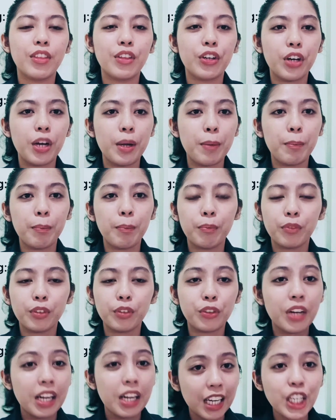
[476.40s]
the
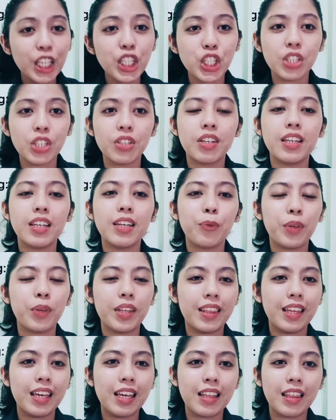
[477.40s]
relation
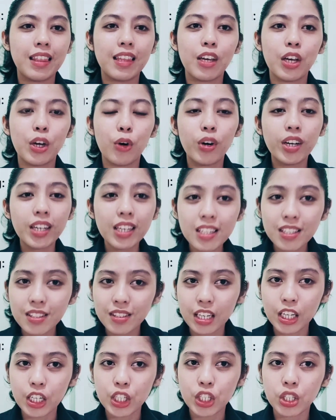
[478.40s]
within the
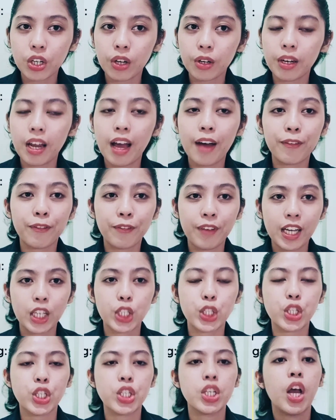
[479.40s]
organization
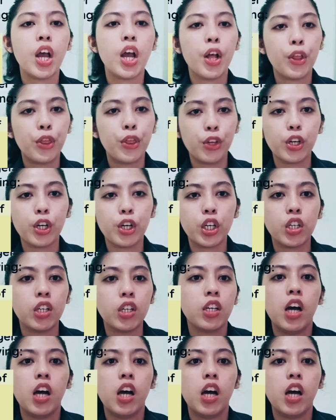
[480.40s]
affects their